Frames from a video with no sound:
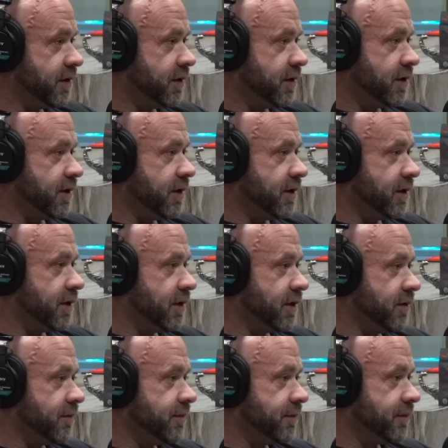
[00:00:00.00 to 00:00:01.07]

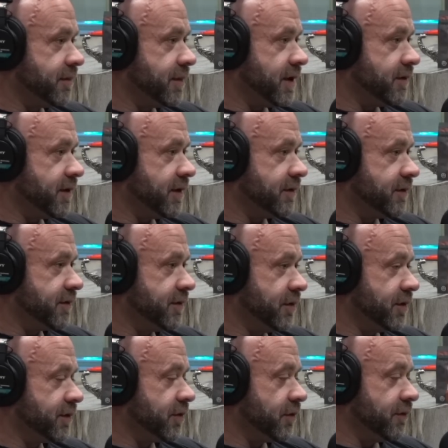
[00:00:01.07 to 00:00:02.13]
And, that's you're
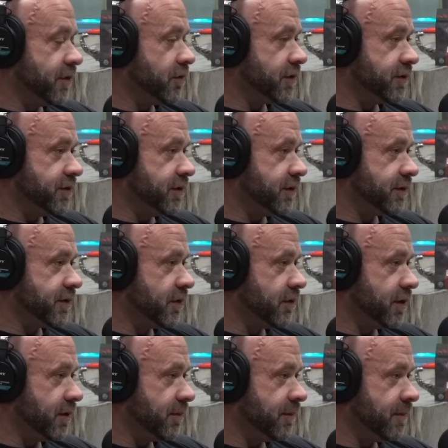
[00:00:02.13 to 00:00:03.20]
just so focused, you just don't.
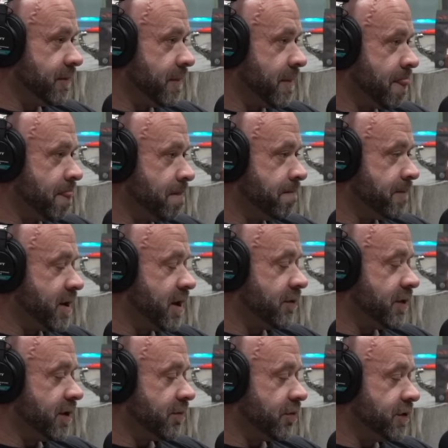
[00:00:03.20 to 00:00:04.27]
Can't
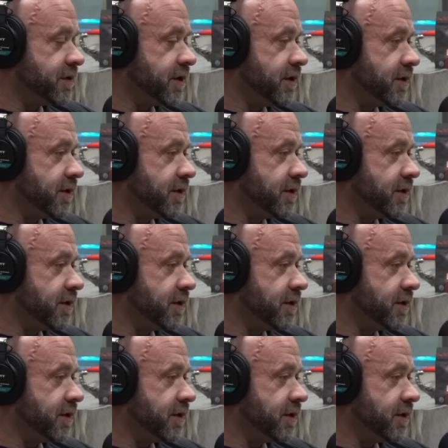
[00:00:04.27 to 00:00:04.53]
really appreciate it.